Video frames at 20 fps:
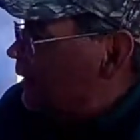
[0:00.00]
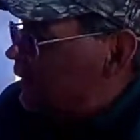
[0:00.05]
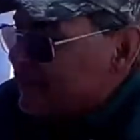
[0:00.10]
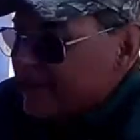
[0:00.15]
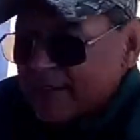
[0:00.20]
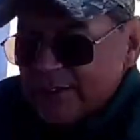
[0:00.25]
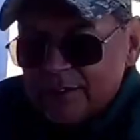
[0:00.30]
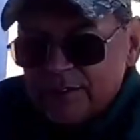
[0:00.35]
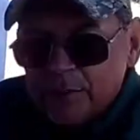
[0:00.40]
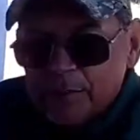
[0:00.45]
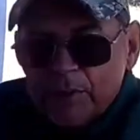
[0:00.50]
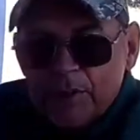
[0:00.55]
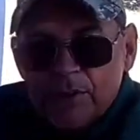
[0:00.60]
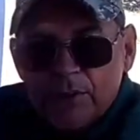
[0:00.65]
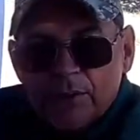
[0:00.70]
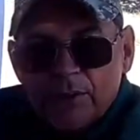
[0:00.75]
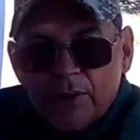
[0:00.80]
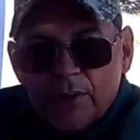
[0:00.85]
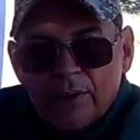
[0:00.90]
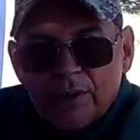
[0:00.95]
this, I mean,
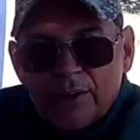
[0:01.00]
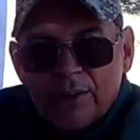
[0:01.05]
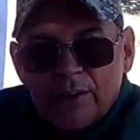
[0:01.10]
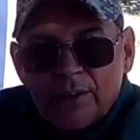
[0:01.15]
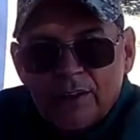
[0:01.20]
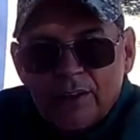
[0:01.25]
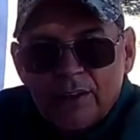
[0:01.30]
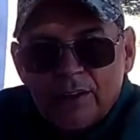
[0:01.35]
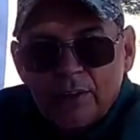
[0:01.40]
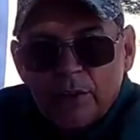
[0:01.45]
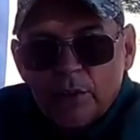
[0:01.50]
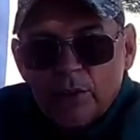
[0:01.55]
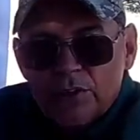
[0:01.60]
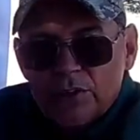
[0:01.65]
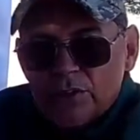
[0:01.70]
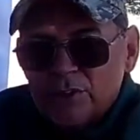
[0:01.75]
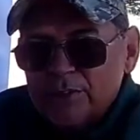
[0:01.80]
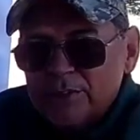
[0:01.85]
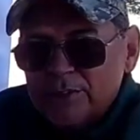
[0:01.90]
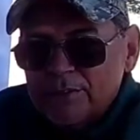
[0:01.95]
you are
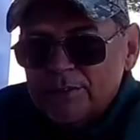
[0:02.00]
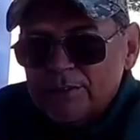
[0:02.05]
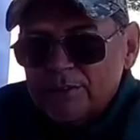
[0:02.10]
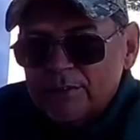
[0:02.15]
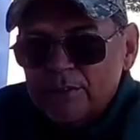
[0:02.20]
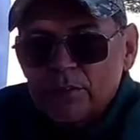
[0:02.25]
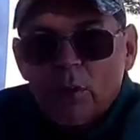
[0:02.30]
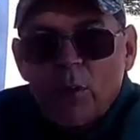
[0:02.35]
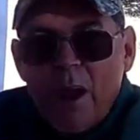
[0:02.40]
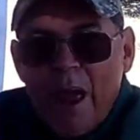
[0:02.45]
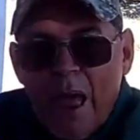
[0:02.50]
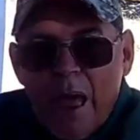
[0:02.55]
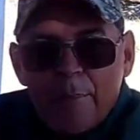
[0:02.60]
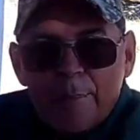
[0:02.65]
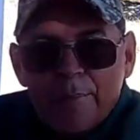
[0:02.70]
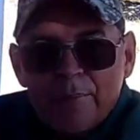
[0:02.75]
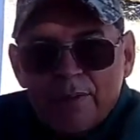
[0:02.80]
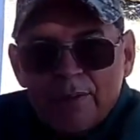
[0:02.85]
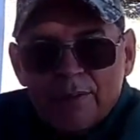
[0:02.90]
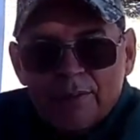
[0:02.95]
just so
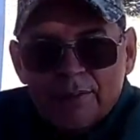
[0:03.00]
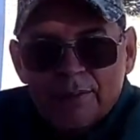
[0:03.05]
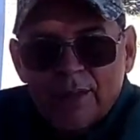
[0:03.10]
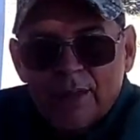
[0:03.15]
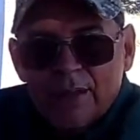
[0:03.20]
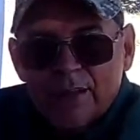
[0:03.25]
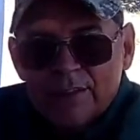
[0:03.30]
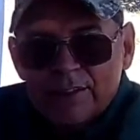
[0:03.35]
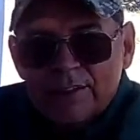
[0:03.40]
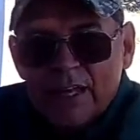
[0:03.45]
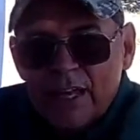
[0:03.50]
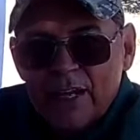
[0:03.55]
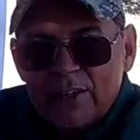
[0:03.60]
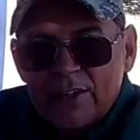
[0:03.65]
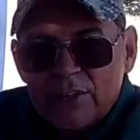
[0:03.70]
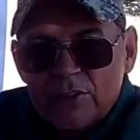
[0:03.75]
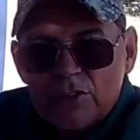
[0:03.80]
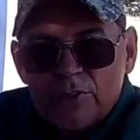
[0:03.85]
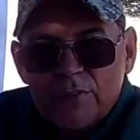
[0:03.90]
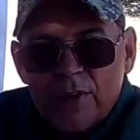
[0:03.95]
happy and excited
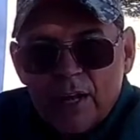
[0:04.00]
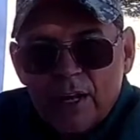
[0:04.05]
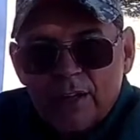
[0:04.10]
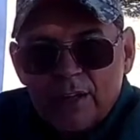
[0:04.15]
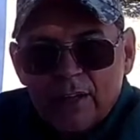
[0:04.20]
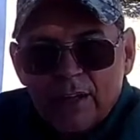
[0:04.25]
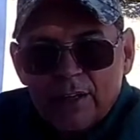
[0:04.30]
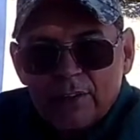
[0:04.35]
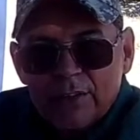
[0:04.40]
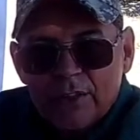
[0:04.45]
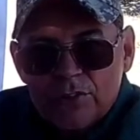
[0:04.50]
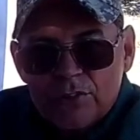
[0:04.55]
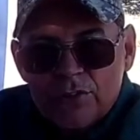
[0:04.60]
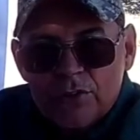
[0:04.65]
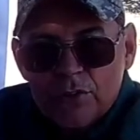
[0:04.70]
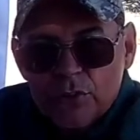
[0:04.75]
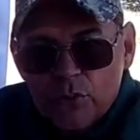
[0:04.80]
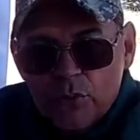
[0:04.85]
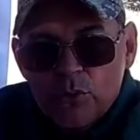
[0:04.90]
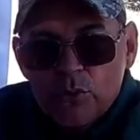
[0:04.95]
that you've got a gun that
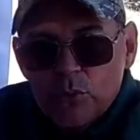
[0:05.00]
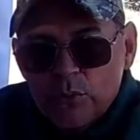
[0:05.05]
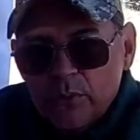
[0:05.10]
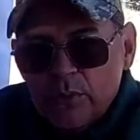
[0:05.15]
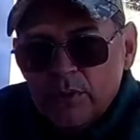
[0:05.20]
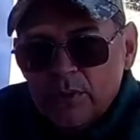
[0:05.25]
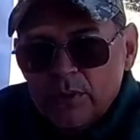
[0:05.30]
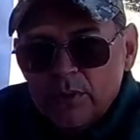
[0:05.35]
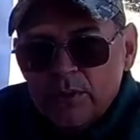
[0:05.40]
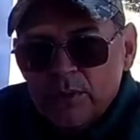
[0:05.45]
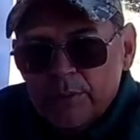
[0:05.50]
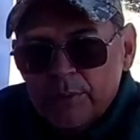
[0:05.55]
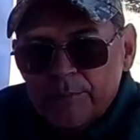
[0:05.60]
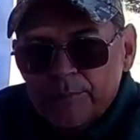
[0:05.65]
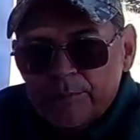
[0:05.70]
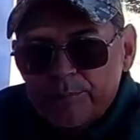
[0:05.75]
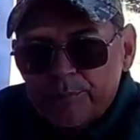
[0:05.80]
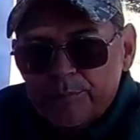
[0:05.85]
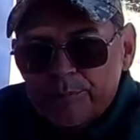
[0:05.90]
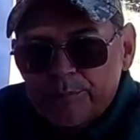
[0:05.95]
you
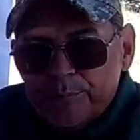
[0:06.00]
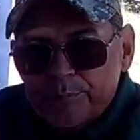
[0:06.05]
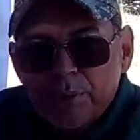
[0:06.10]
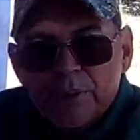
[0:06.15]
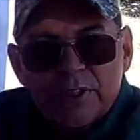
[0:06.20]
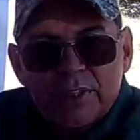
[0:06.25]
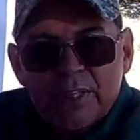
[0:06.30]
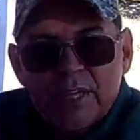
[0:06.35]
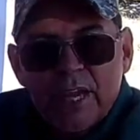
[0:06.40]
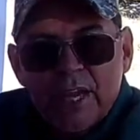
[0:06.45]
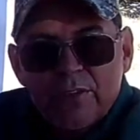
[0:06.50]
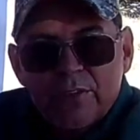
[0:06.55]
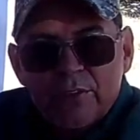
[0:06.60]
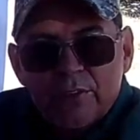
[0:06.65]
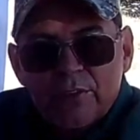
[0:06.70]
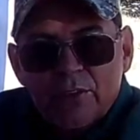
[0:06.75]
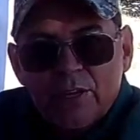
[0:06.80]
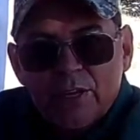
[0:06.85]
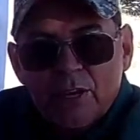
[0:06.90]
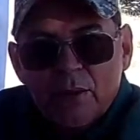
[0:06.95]
put
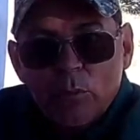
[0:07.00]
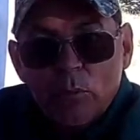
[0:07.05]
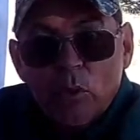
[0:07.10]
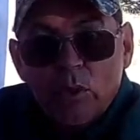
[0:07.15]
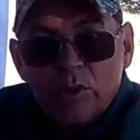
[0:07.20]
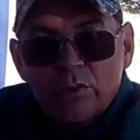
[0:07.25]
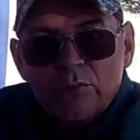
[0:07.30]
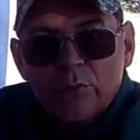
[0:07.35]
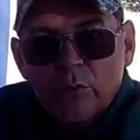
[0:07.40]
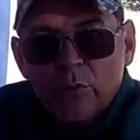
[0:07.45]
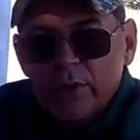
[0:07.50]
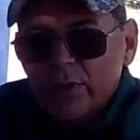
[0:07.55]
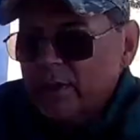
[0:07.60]
together and it worked for you.